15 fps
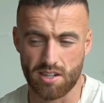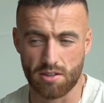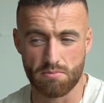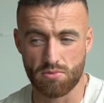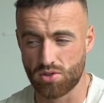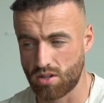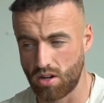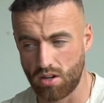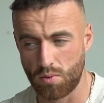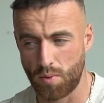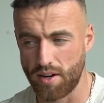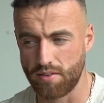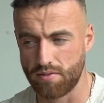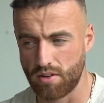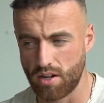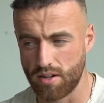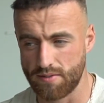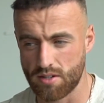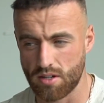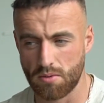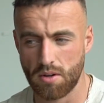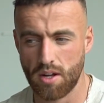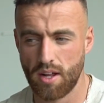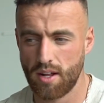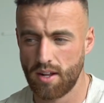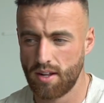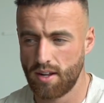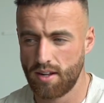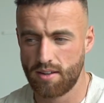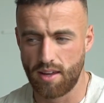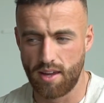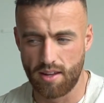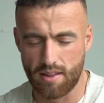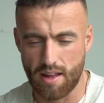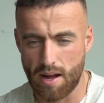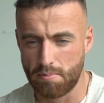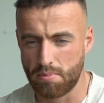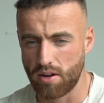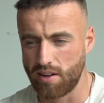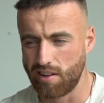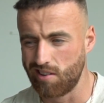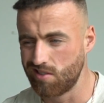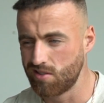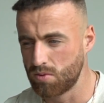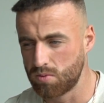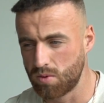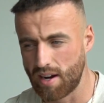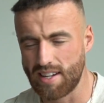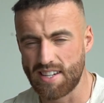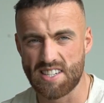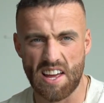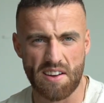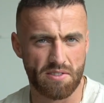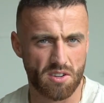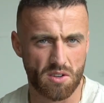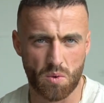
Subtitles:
Like I'm just gone 25, so to hit that by 27,